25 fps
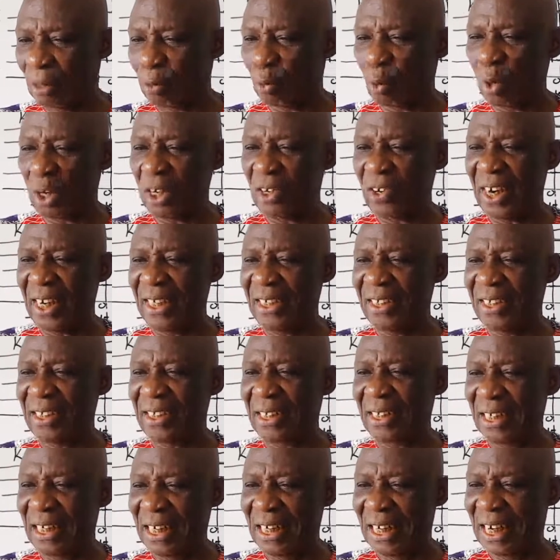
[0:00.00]
Third
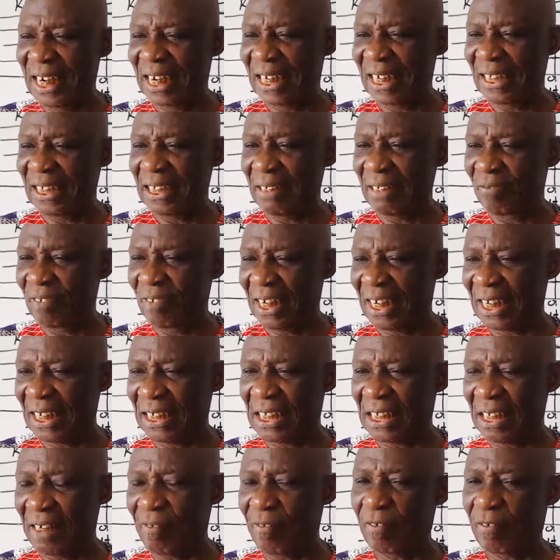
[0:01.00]
quadrant, negative,
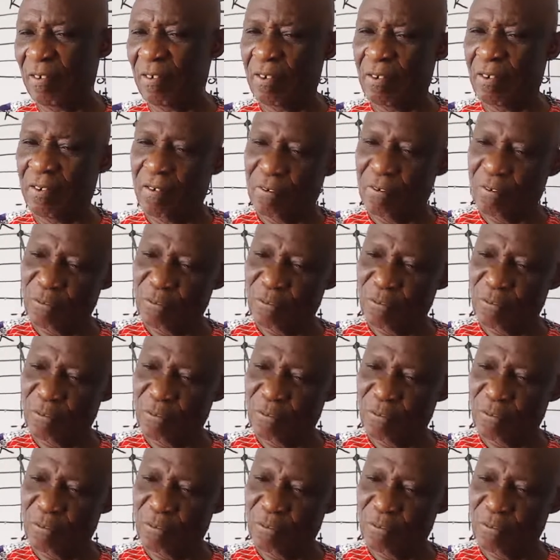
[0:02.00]
negative.